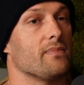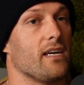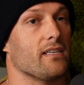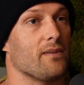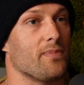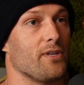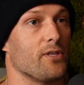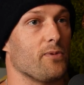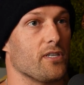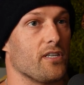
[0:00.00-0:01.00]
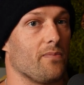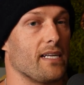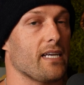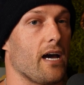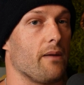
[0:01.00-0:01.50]
Takes up a huge portion of
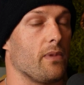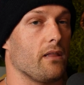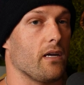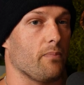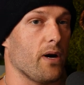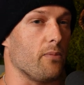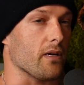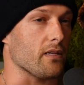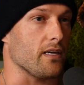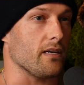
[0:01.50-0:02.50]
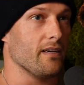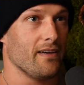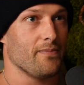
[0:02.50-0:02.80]
my time, and I think publicly